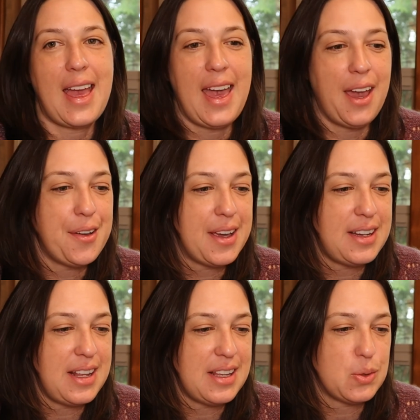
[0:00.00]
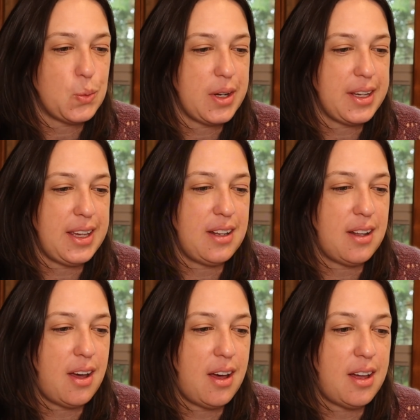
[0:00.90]
Erin is working
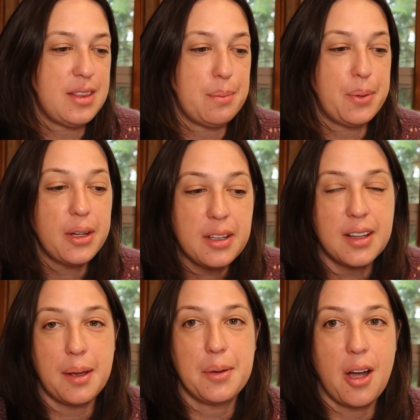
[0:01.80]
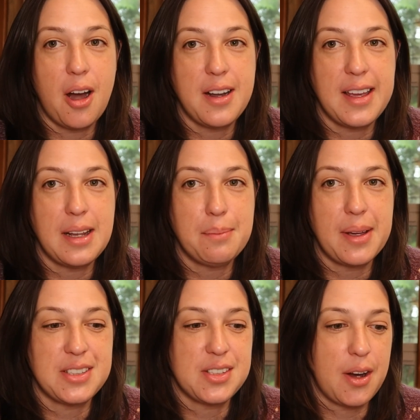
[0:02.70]
on the Book Club cardigan
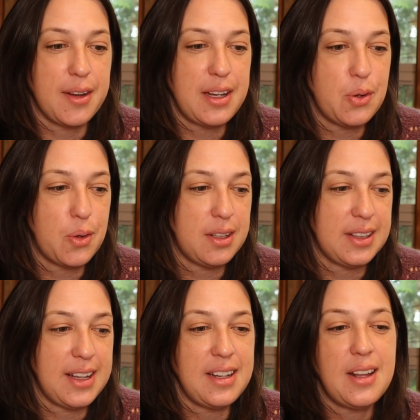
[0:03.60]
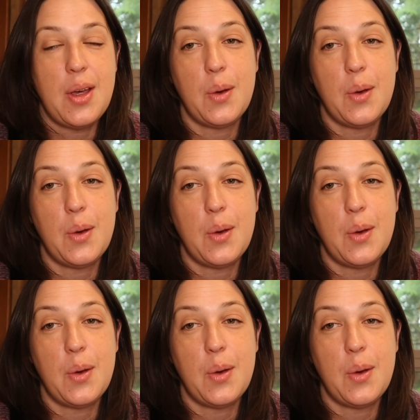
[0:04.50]
by Sari Nordlund,